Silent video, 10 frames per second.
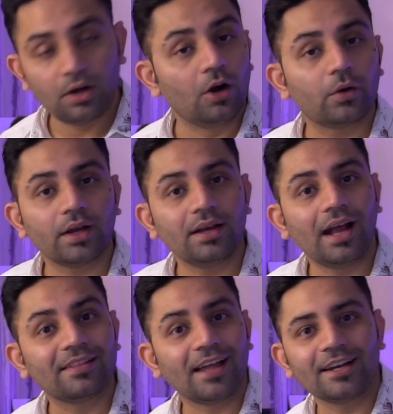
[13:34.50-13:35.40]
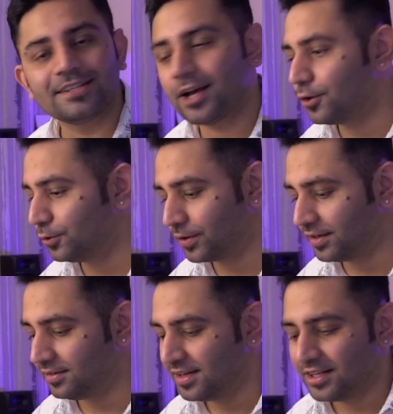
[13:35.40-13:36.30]
Okay, and that is how you
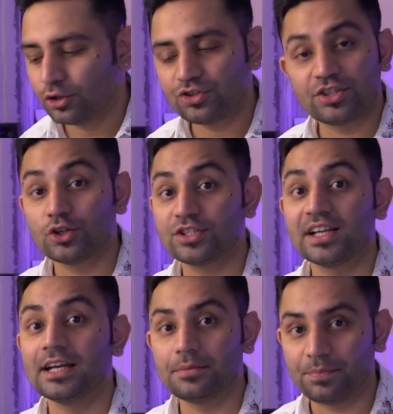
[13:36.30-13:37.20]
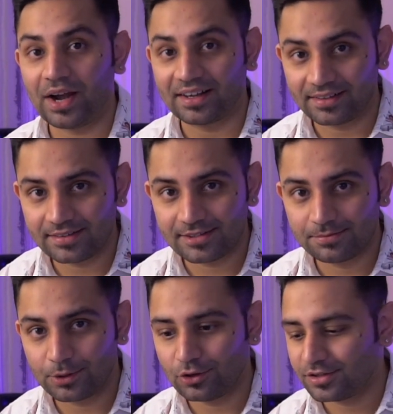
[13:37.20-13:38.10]
can, you still need practice,
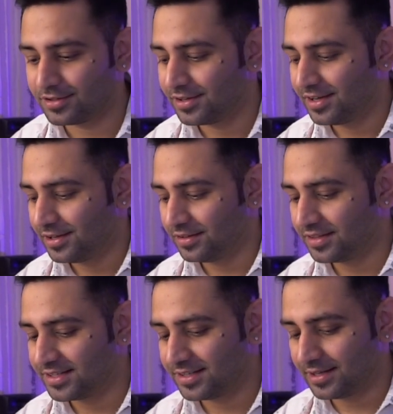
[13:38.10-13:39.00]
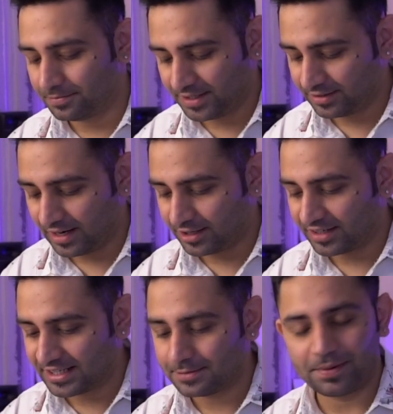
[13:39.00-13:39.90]
because this is something that
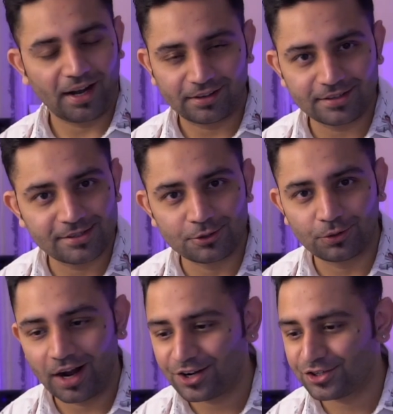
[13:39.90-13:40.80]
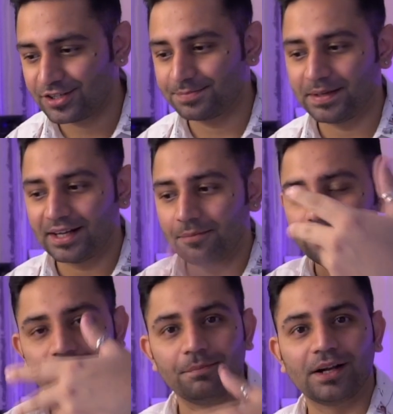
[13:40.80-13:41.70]
needs practice. You can't just
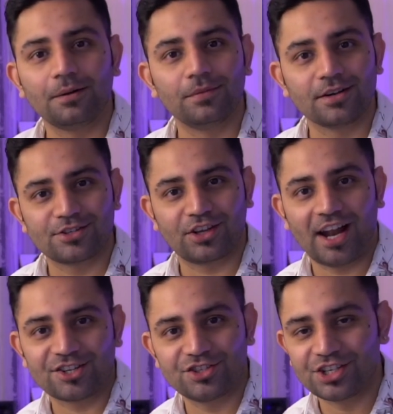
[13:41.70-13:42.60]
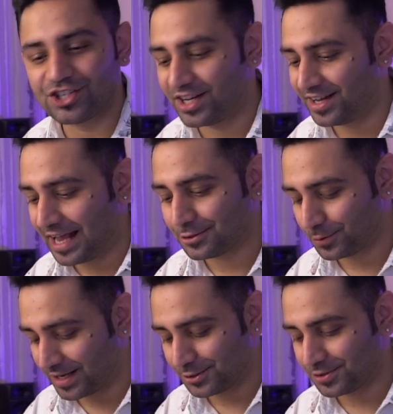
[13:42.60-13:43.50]
become a scratch DJ as
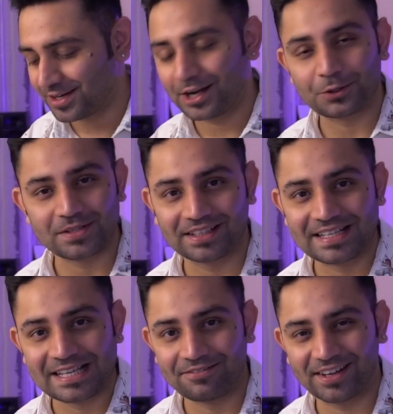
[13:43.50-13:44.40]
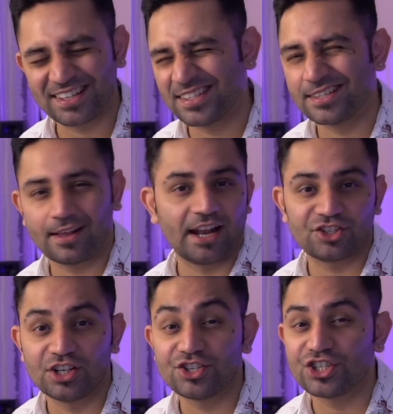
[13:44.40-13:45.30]
soon as you start using these effects. These are
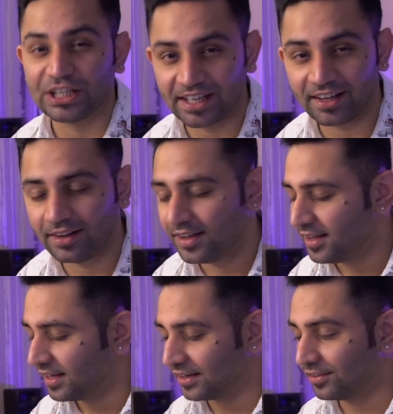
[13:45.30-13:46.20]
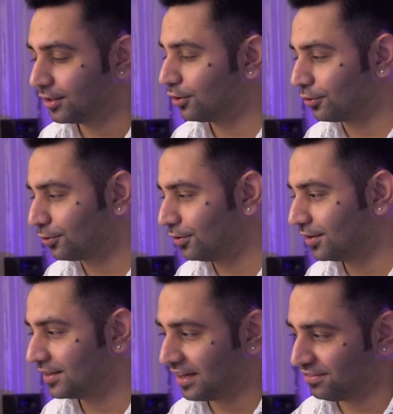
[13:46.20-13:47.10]
actually cheating. Even the
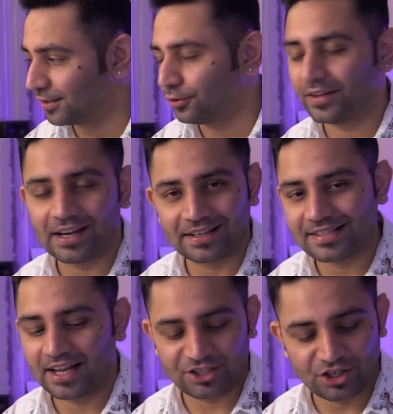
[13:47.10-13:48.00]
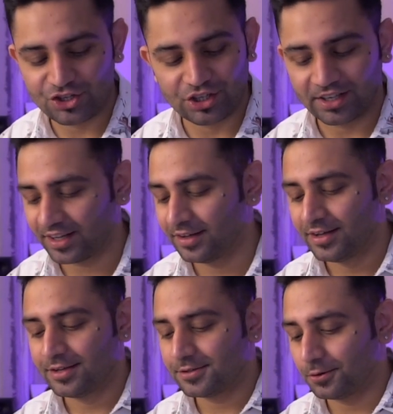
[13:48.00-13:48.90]
controller, the effect on that is actually cheating.
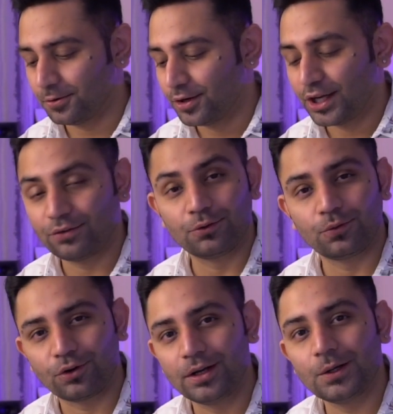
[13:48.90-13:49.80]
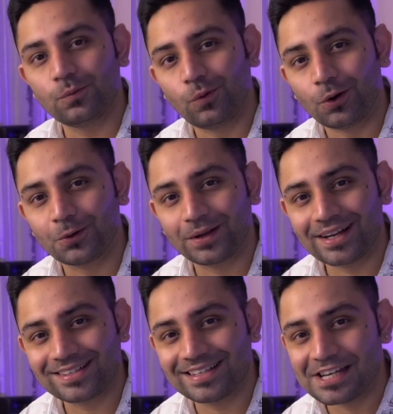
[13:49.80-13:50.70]
So if you really want to
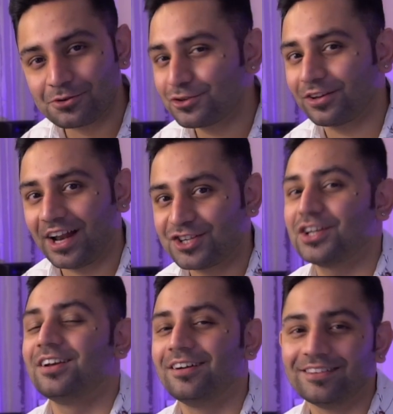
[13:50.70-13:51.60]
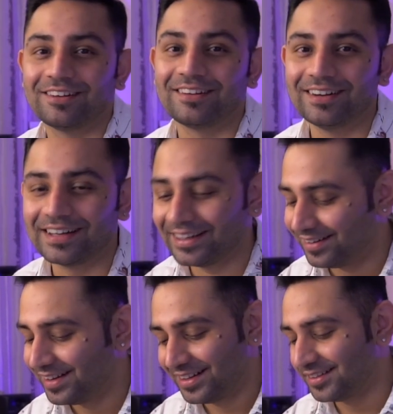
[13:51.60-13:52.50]
get into scratching, learn the real
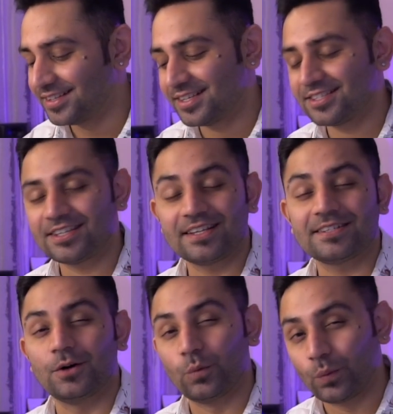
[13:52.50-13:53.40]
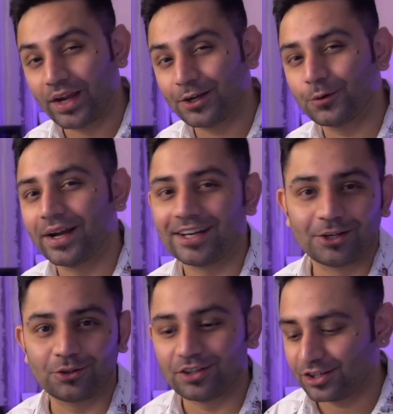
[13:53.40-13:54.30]
deal, this is just a way to get
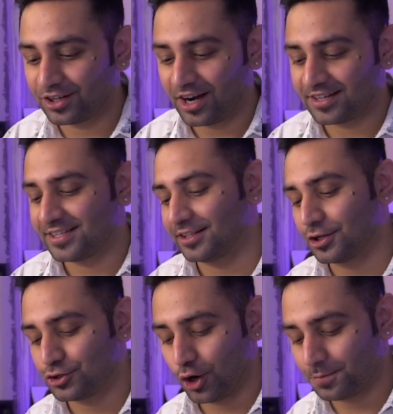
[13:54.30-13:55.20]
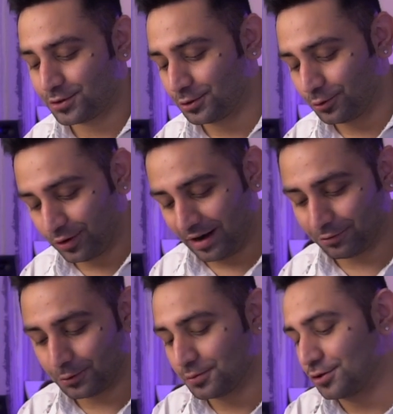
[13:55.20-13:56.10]
into the cuts and the chops. You don't
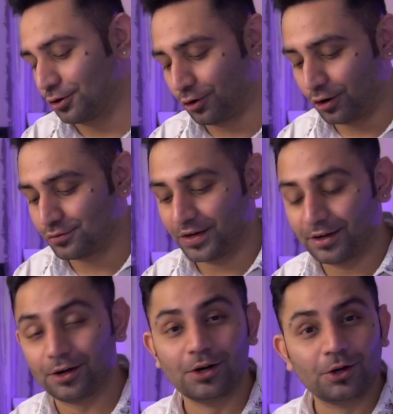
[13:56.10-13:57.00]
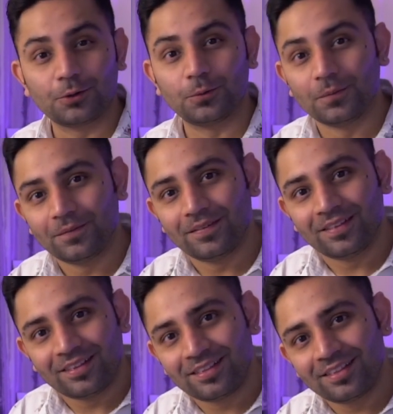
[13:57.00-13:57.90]
have to use your crossfader
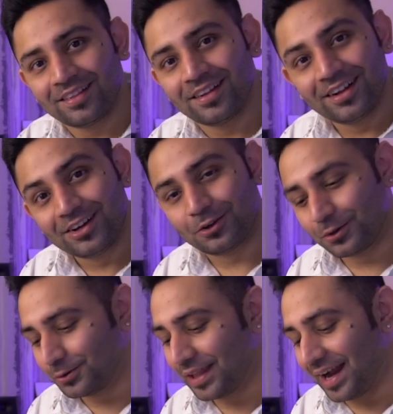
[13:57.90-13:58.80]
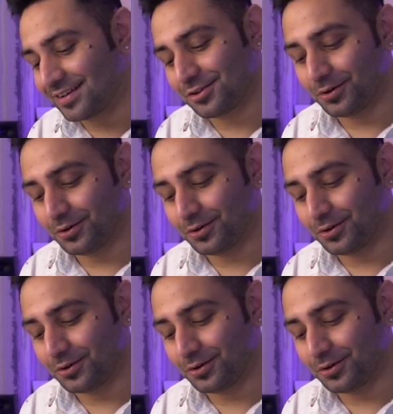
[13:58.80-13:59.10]
to do that.